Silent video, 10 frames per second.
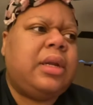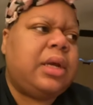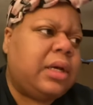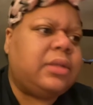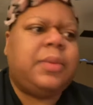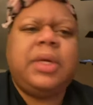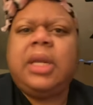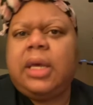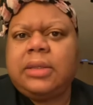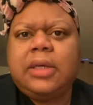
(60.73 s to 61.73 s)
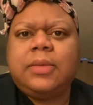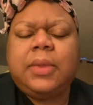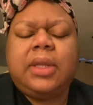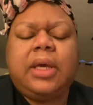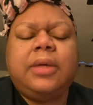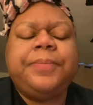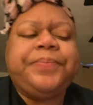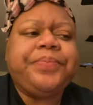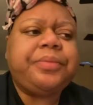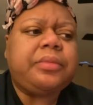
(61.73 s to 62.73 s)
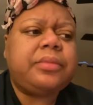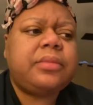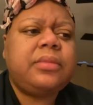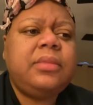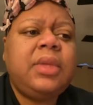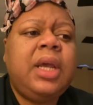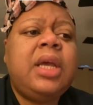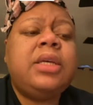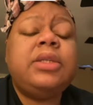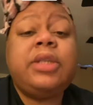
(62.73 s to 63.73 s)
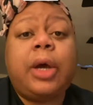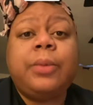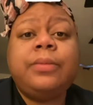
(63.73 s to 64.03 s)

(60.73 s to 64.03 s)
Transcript: husband, ex husband thing. So